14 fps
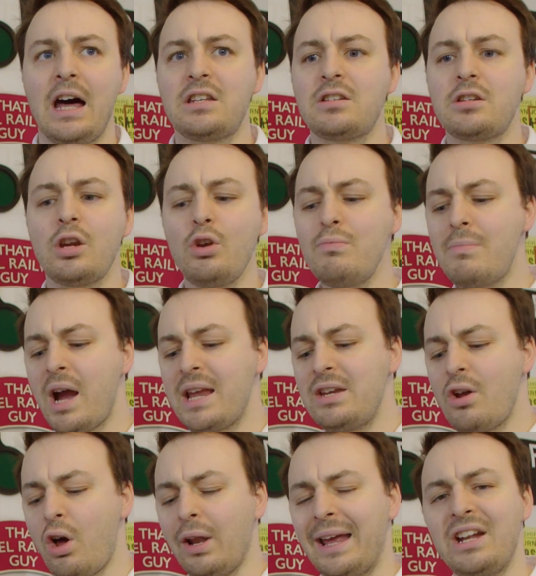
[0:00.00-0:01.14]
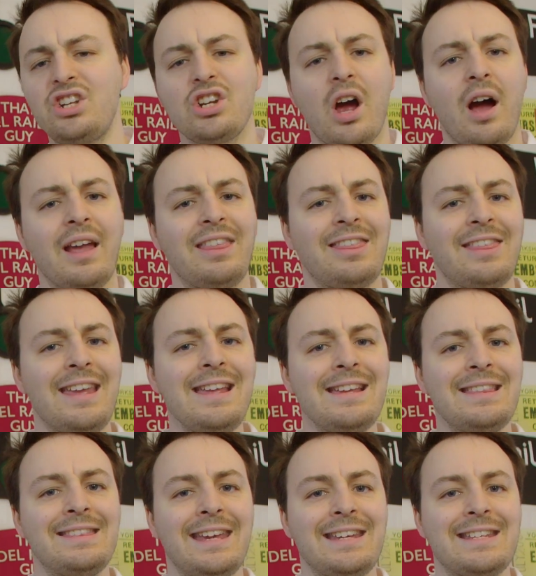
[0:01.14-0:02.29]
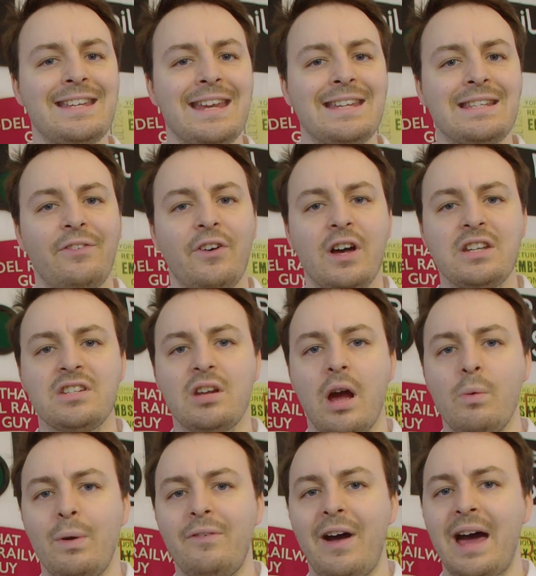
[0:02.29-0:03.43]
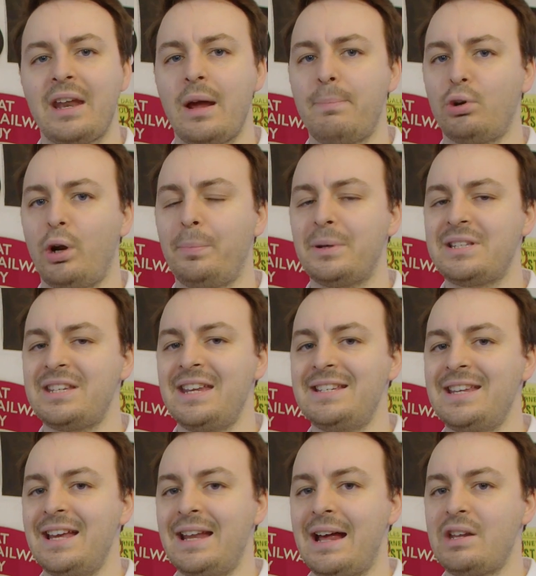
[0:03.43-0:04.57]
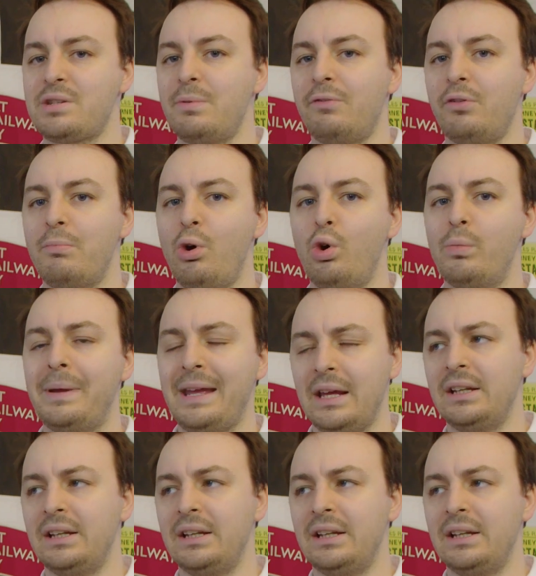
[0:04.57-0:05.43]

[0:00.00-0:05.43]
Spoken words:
To my knowledge, I think this is the first time we've had a proper TT announcement from Hornby,